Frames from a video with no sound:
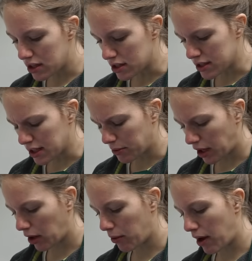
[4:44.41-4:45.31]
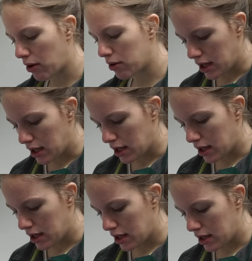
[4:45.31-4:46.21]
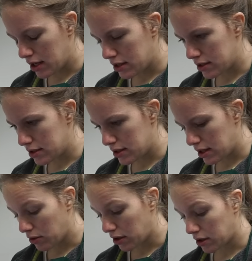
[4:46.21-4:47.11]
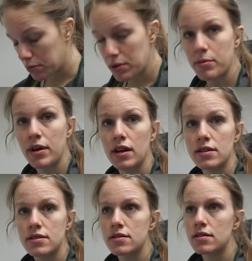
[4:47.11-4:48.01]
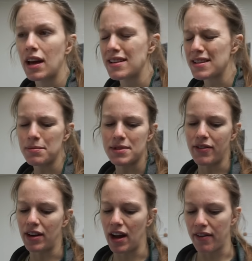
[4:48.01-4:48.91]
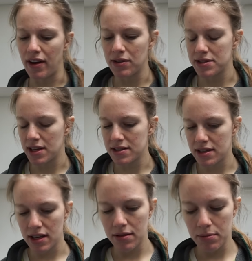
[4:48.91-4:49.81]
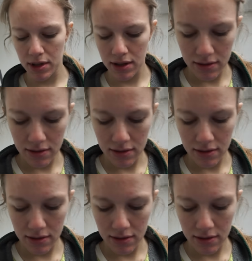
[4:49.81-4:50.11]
just like when I go out. And, or it could be because I slept seven and a half hours last night, but